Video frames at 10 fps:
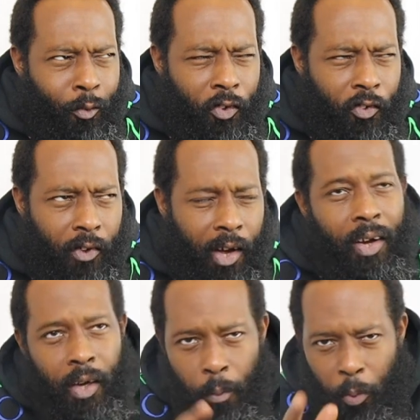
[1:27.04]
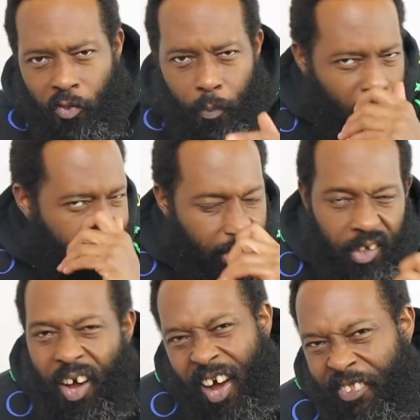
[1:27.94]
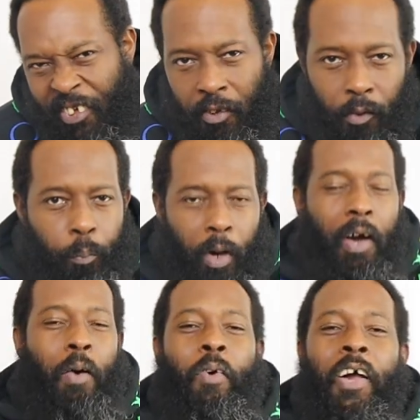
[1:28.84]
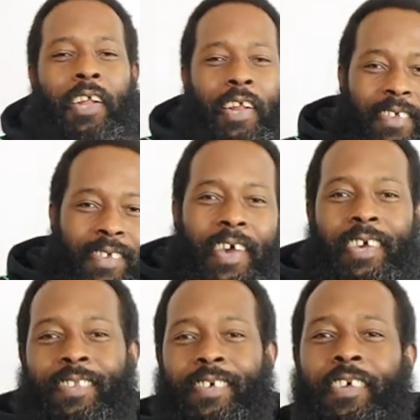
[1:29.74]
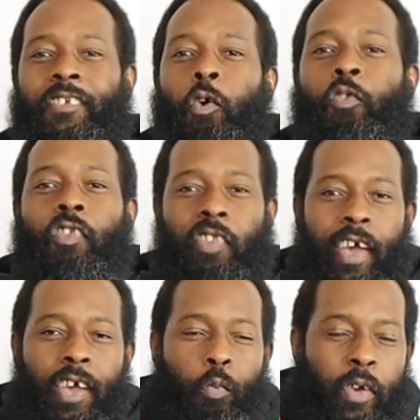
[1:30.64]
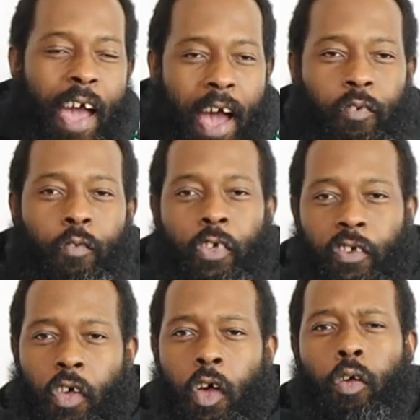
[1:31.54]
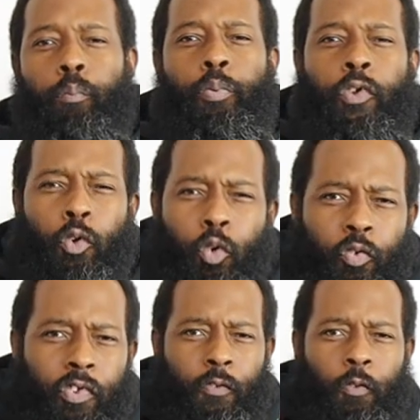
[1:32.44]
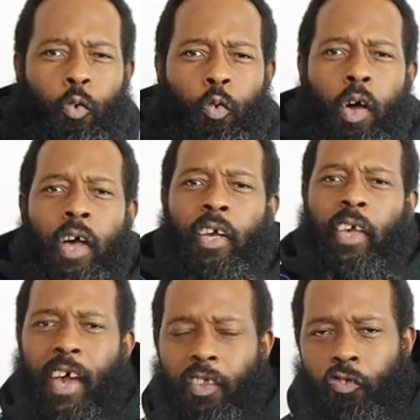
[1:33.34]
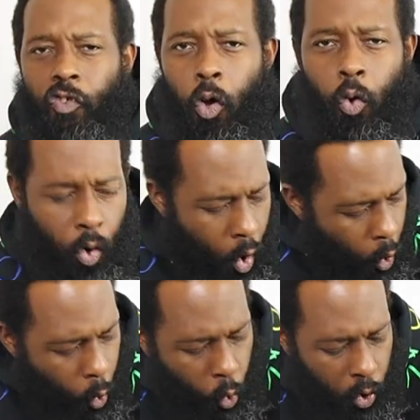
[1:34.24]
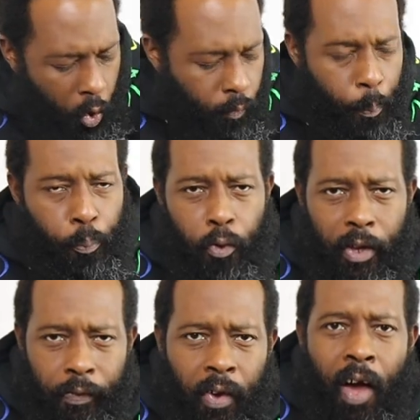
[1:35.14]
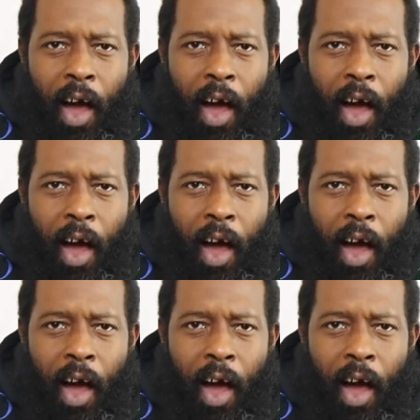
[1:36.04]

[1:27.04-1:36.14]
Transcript: all the sugar? Possibly me, I didn't. But um, let's get into this. So today we have this beautiful Kenzo all over print